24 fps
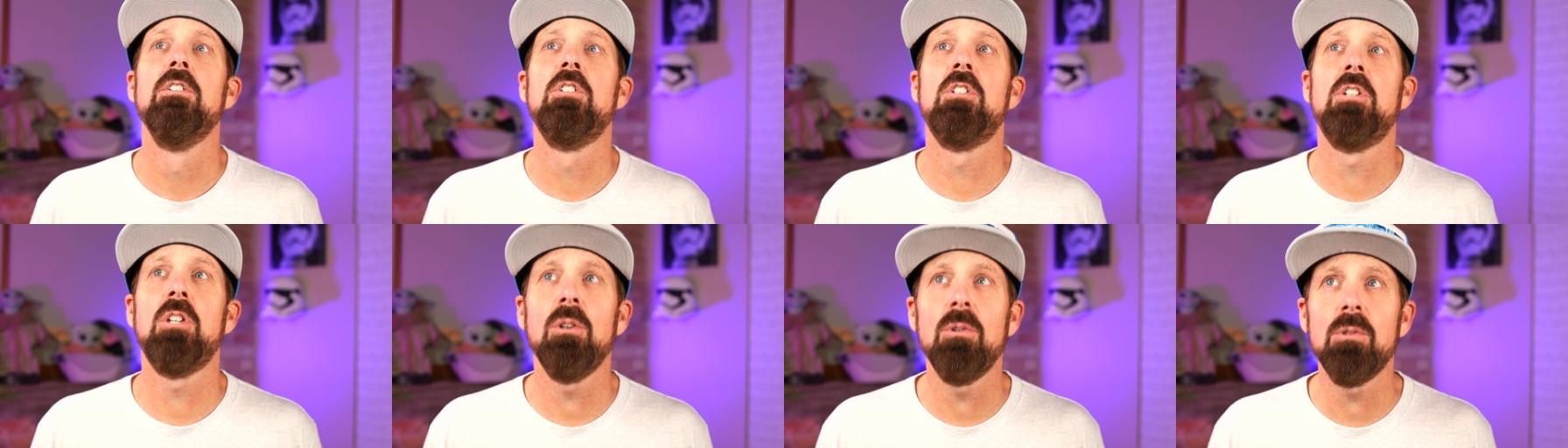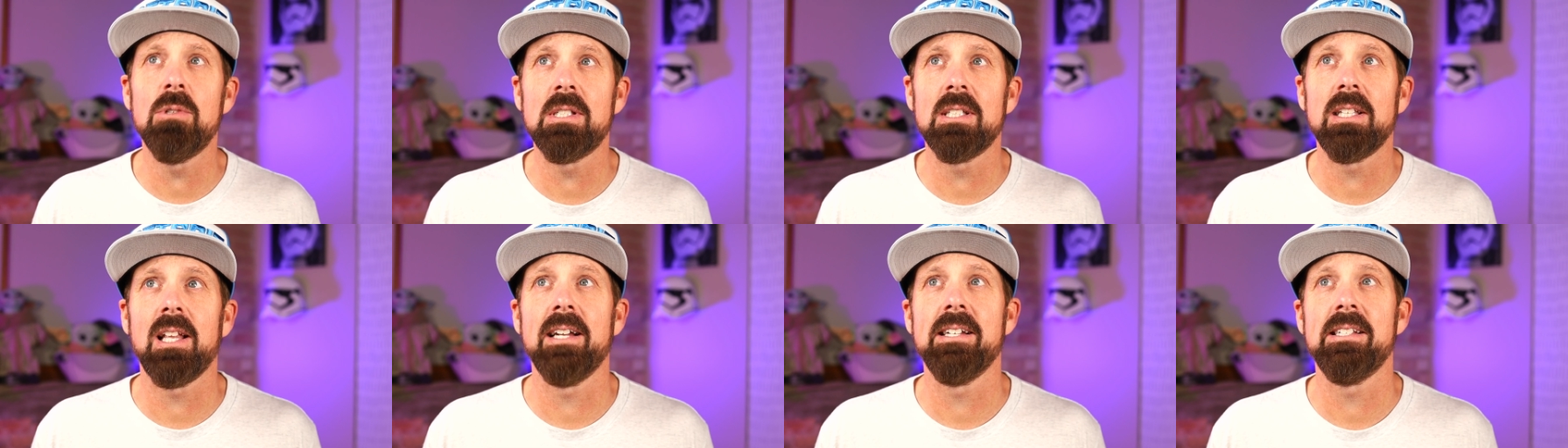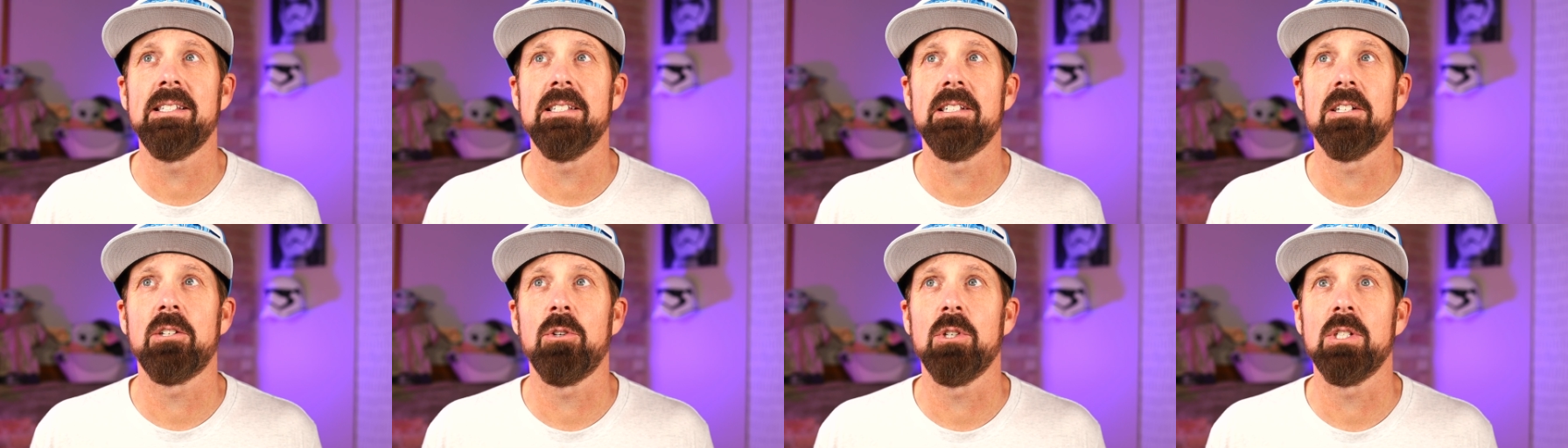2
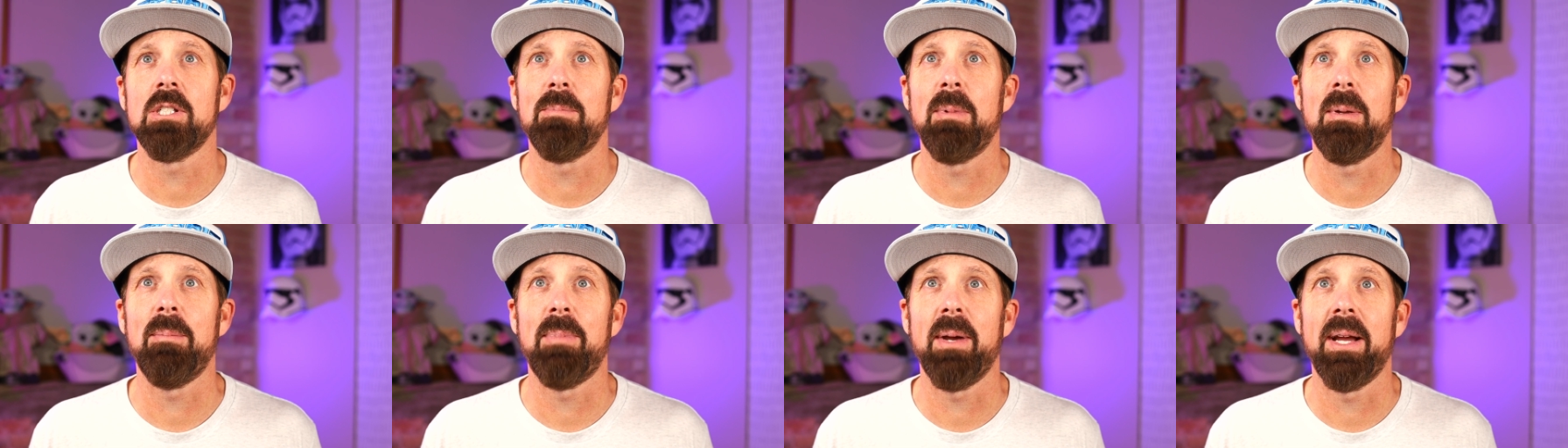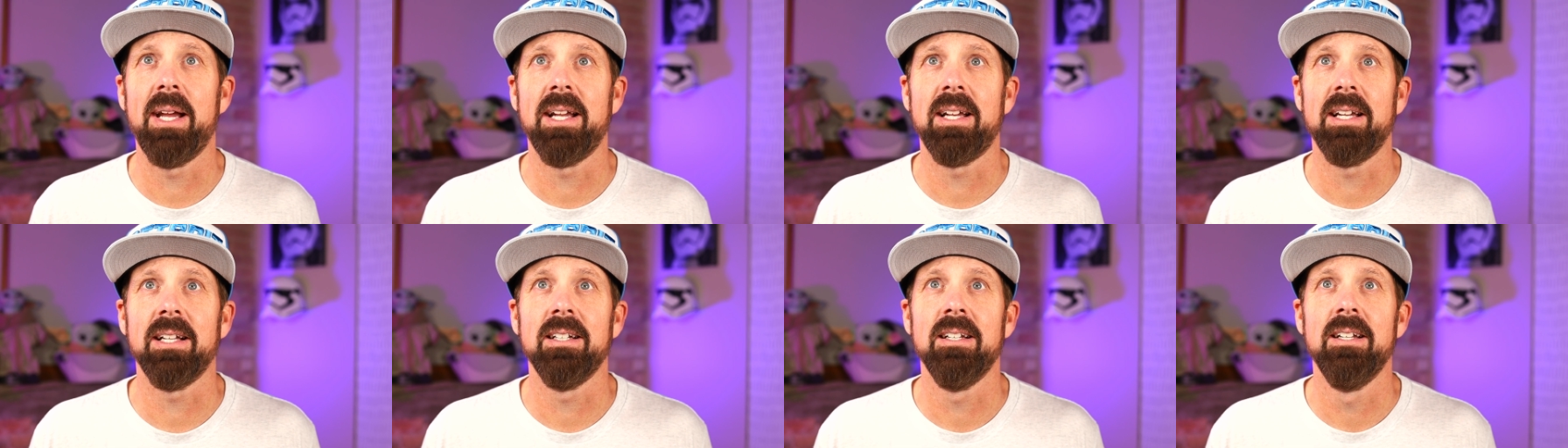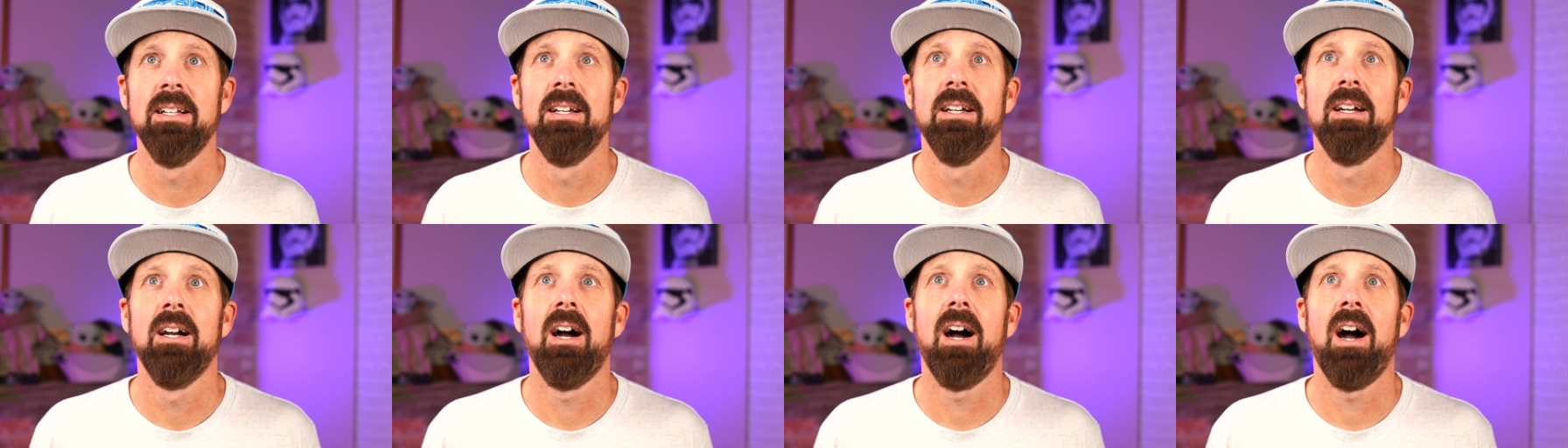slices of crispy bacon,
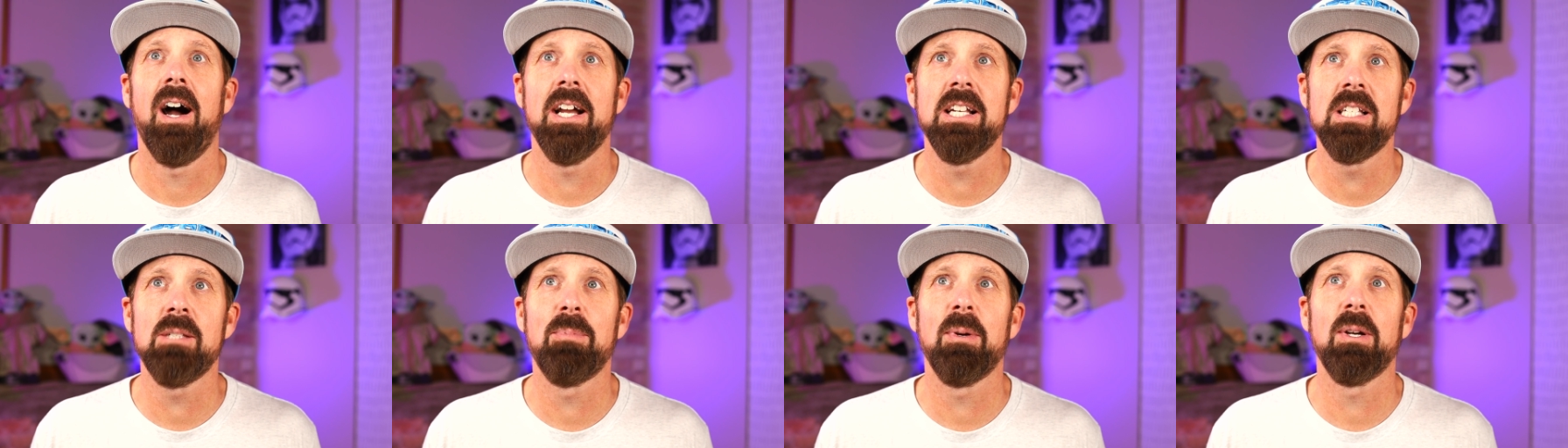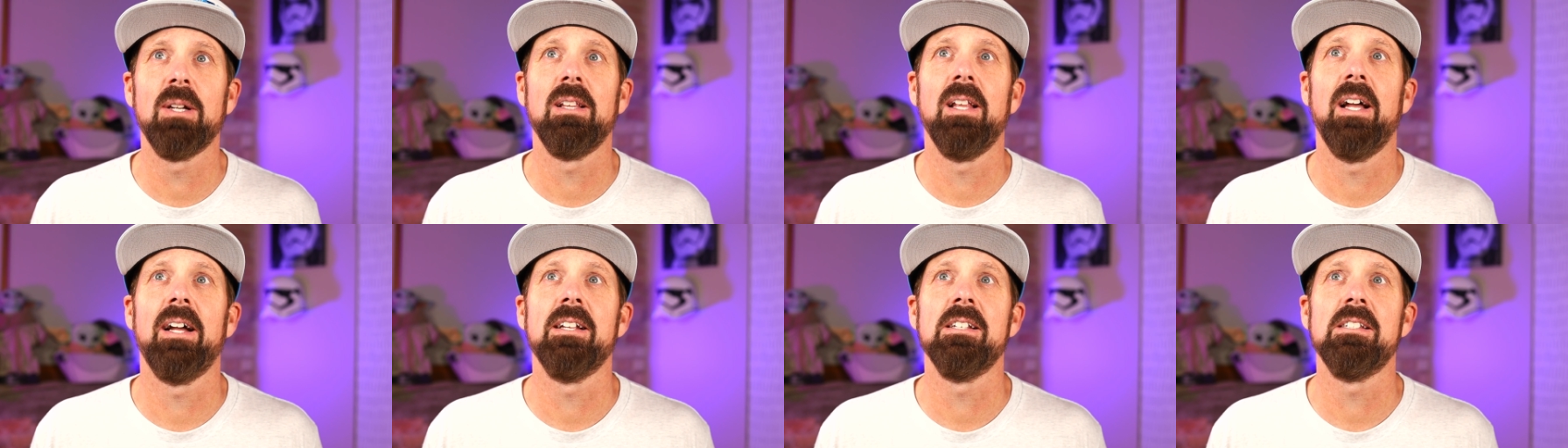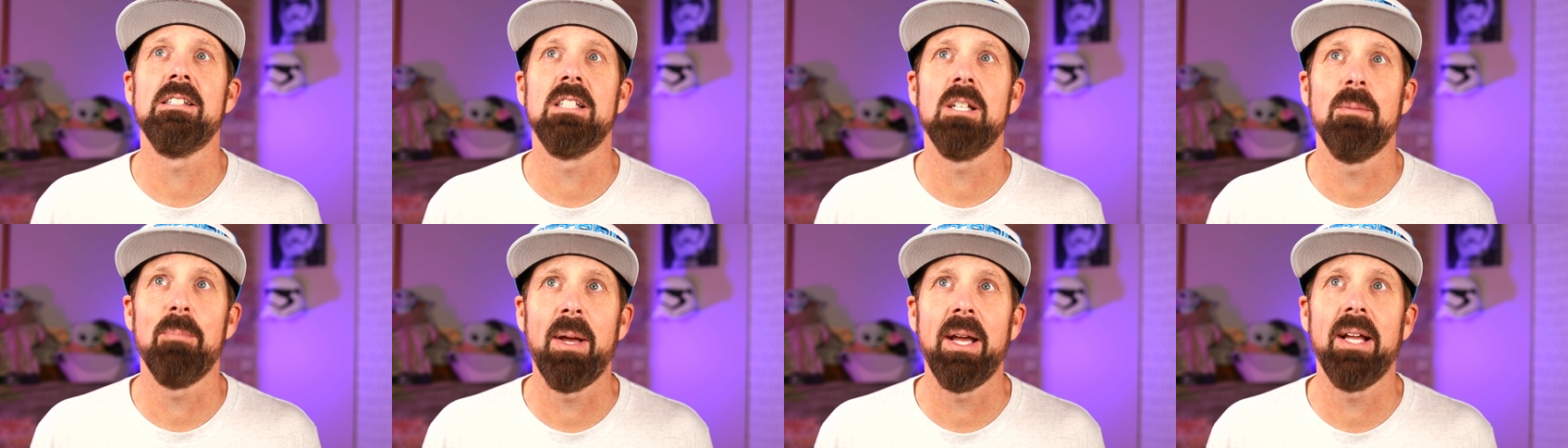iceberg
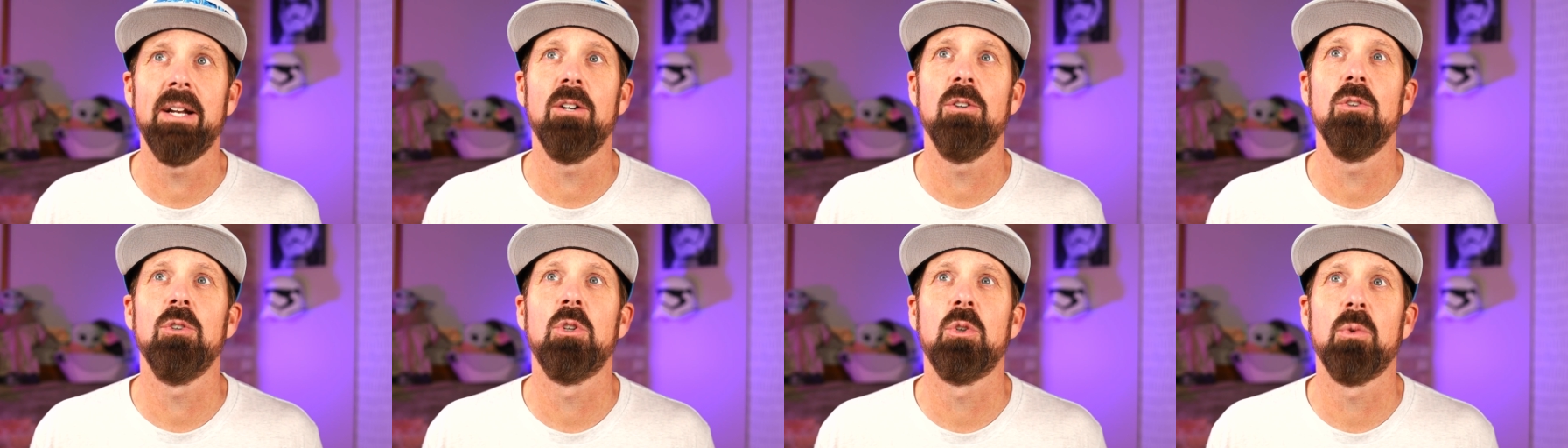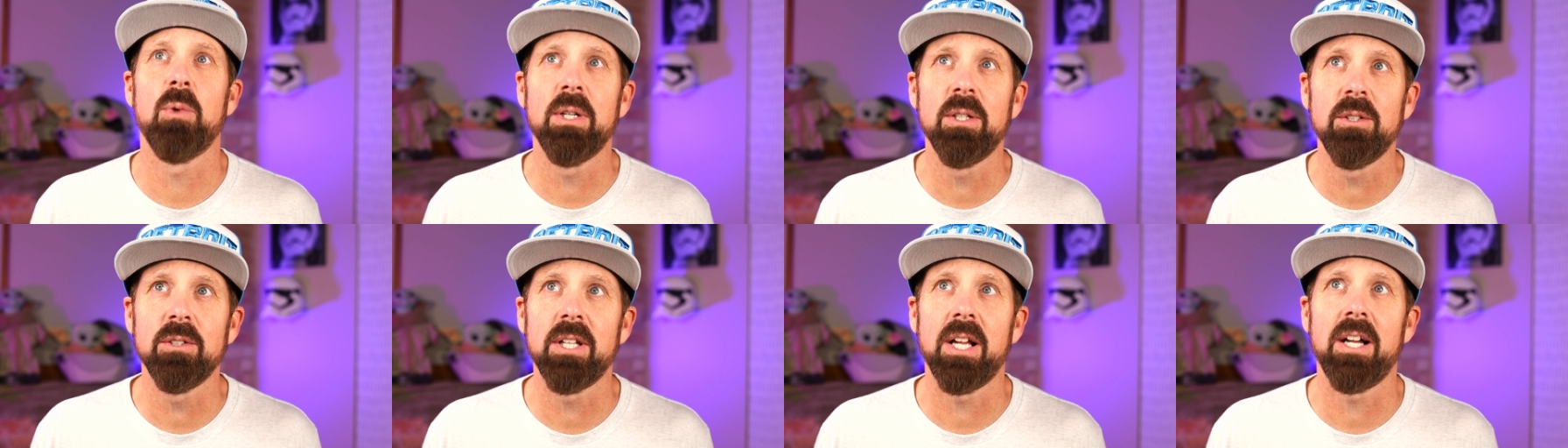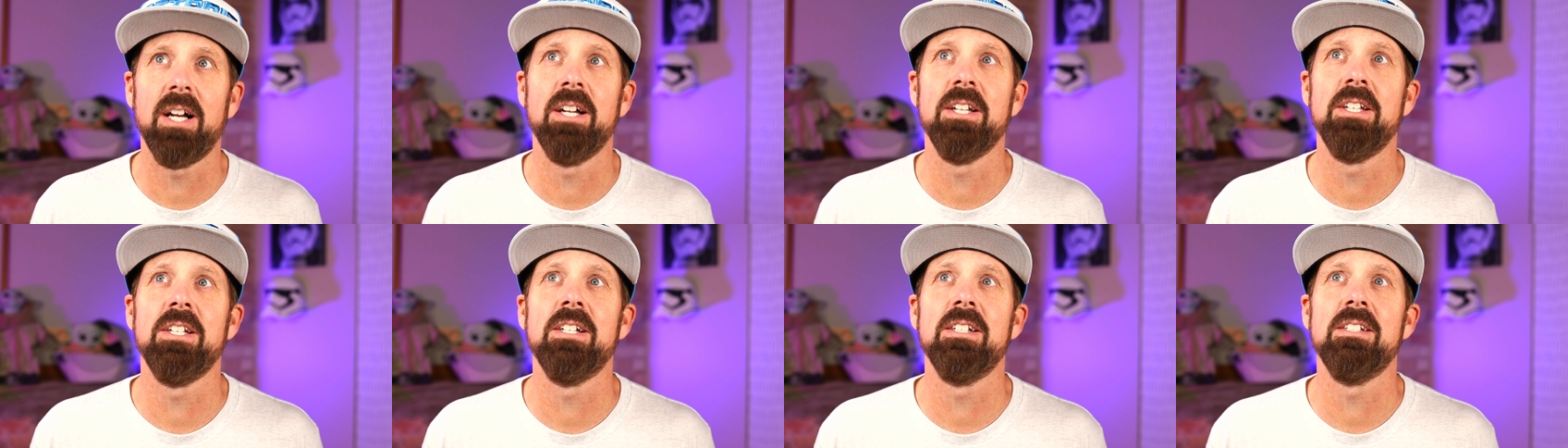lettuce, tomato, grilled
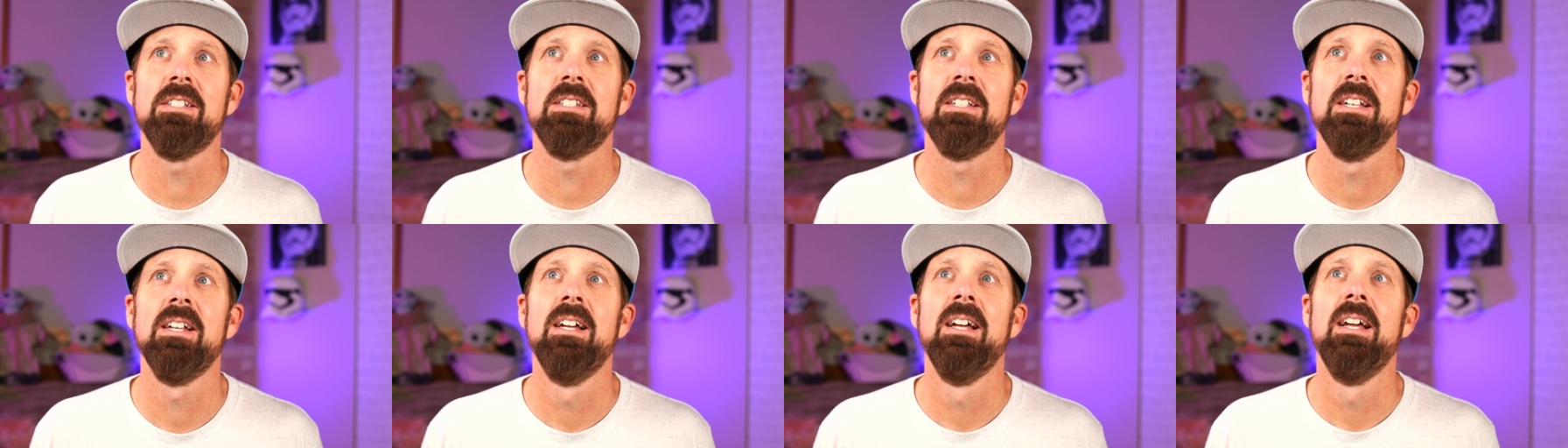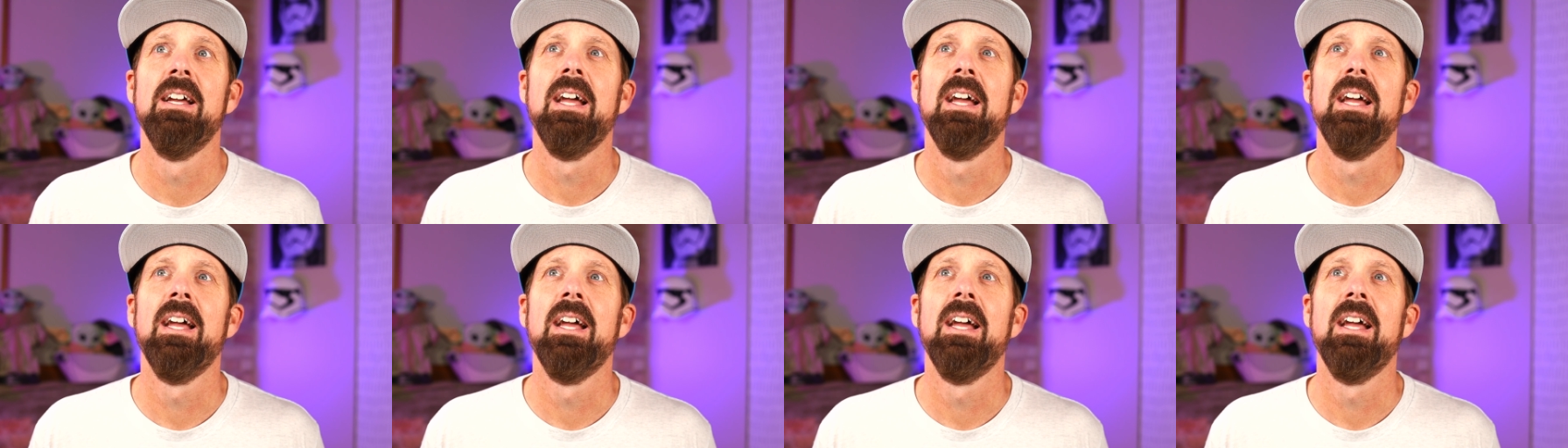onions,